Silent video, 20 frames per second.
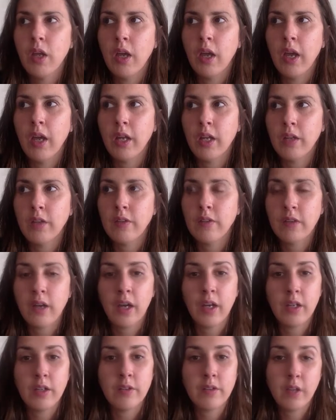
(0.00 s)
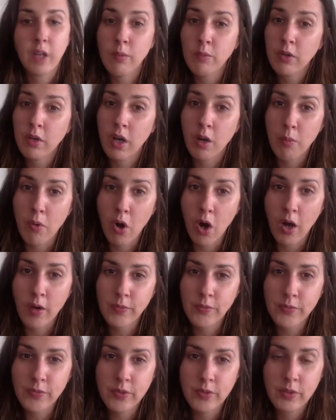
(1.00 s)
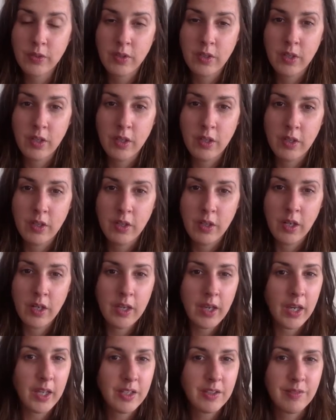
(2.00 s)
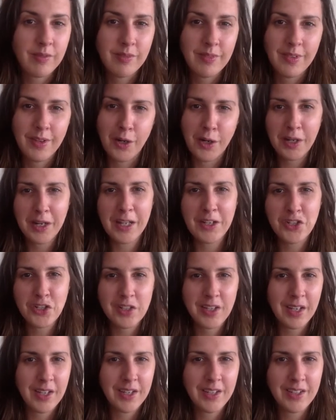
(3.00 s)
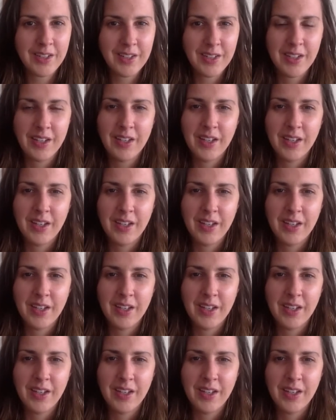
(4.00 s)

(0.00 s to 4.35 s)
And I decide it's time to come off. Again, uneducated.